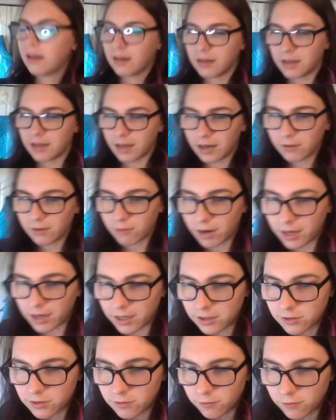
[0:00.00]
getting
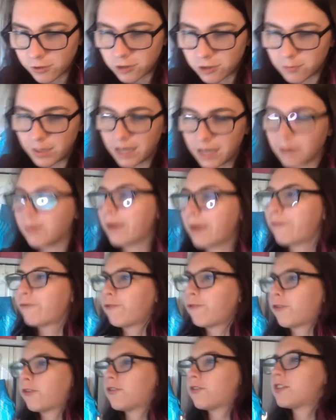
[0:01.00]
ready to make my
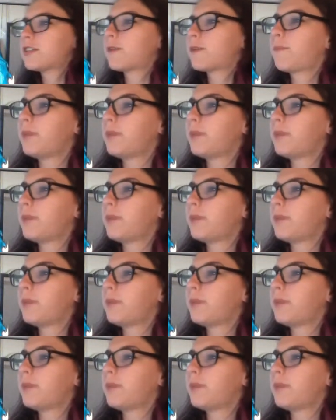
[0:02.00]
first